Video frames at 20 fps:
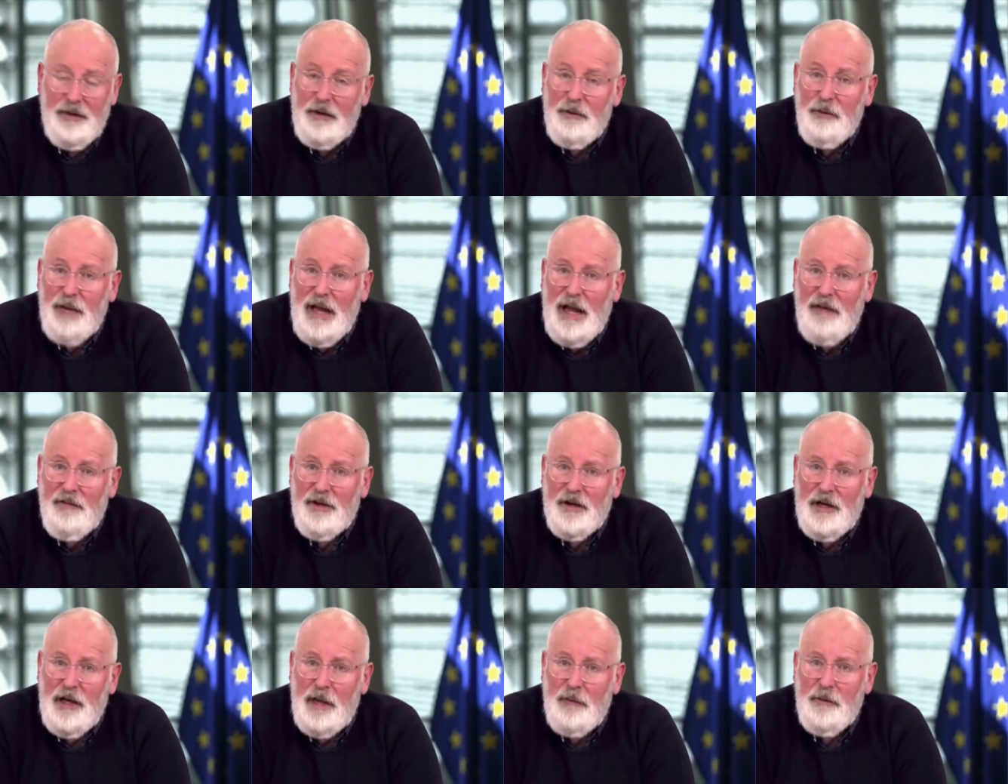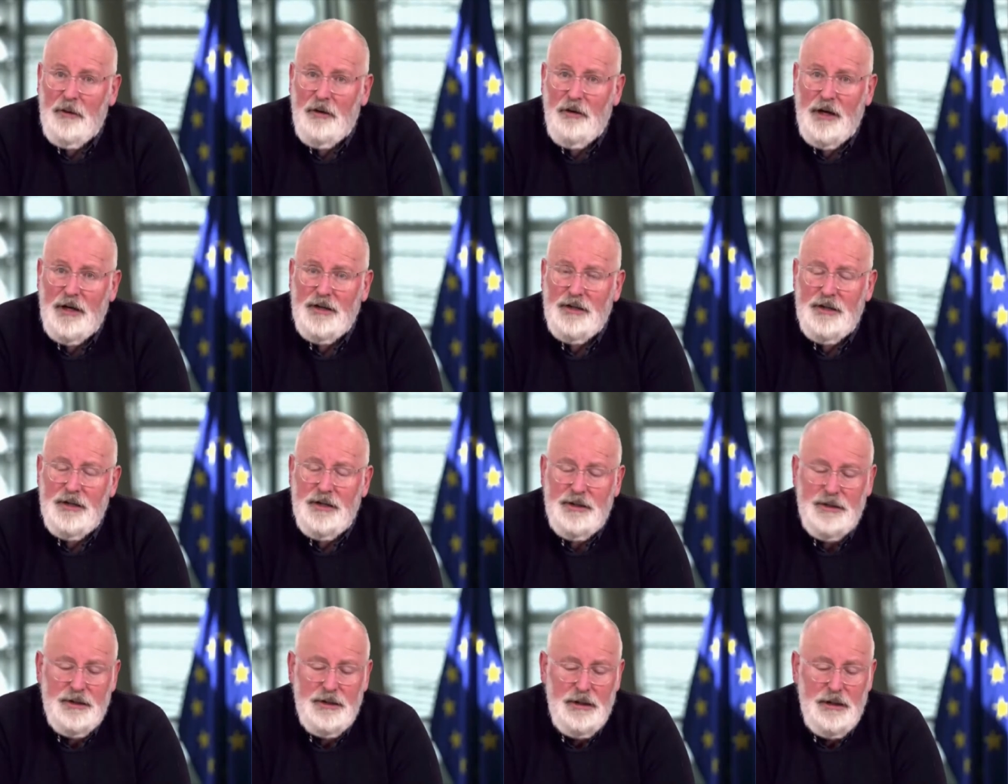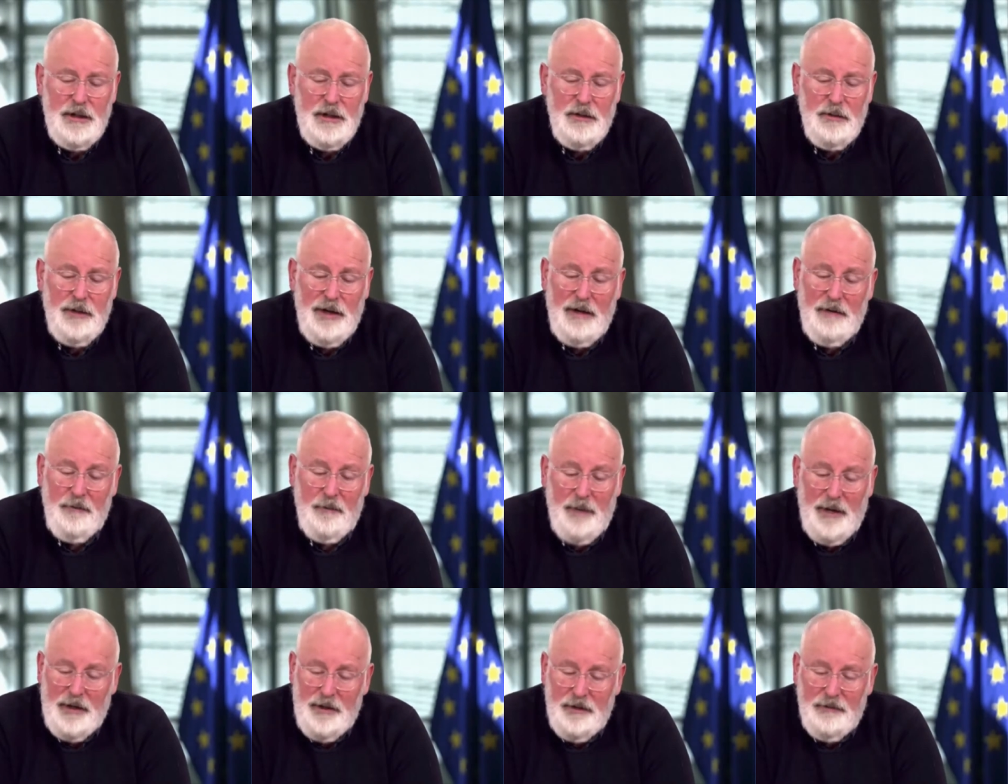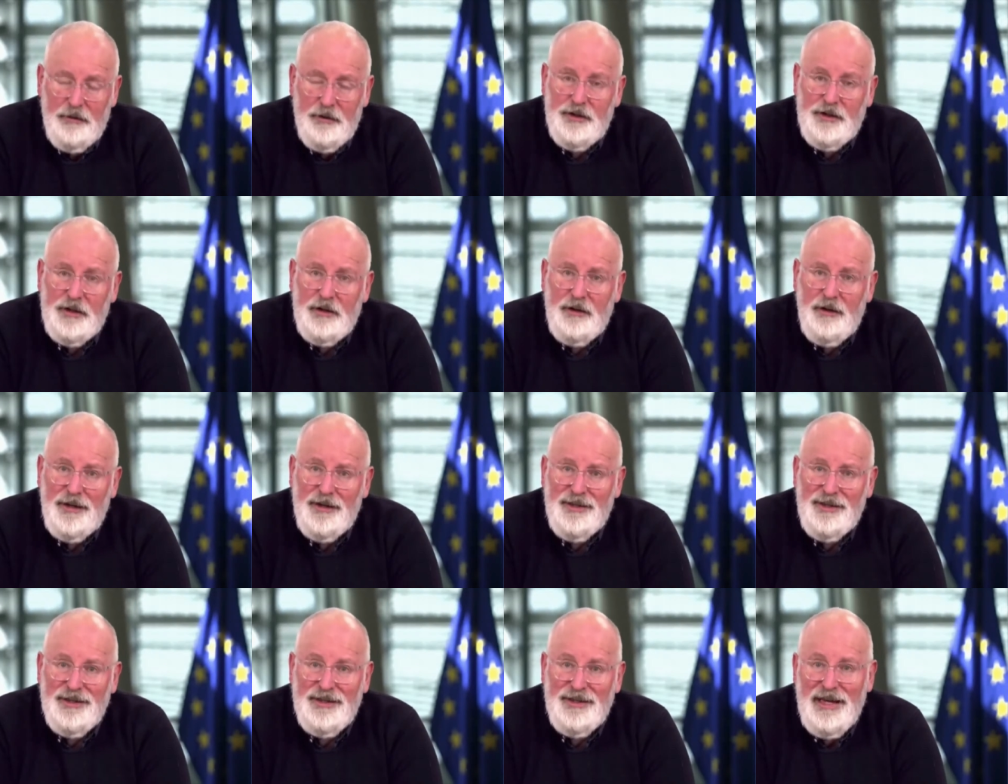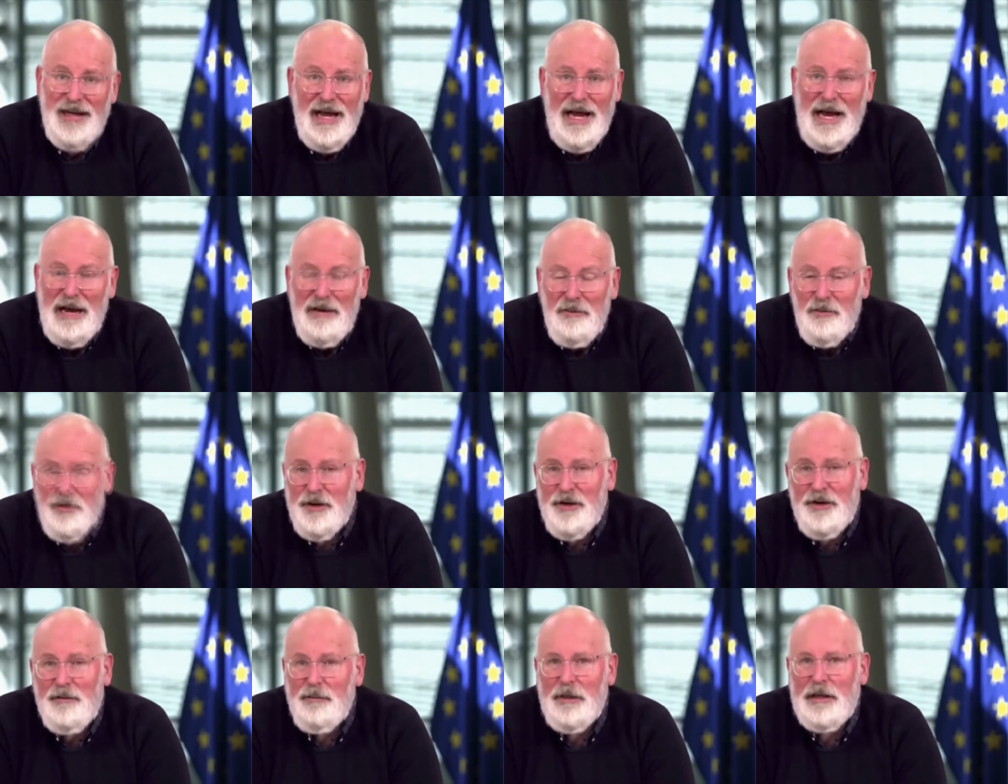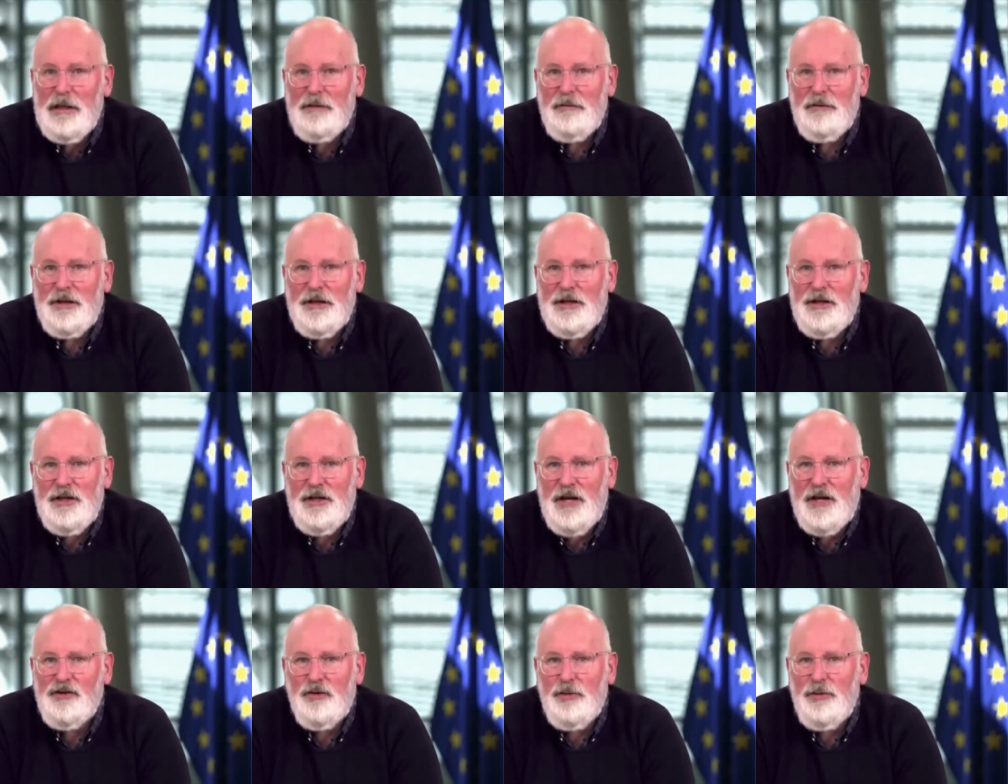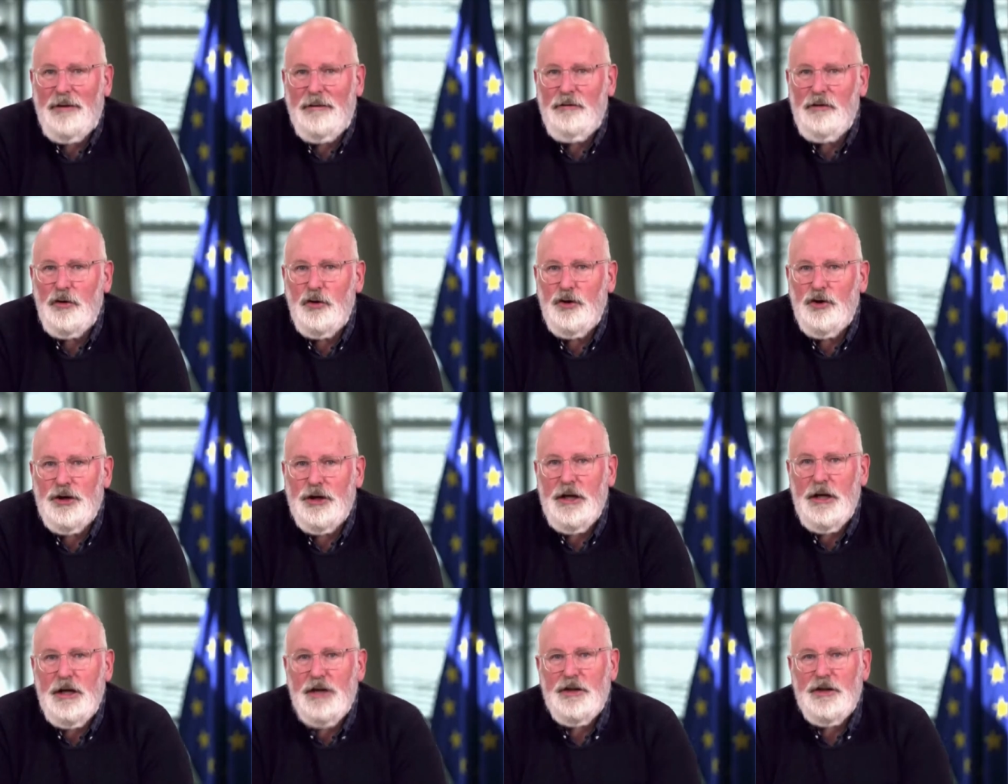And then we have the climate crisis, we have a biodiversity crisis, and we're in the middle of an industrial revolution.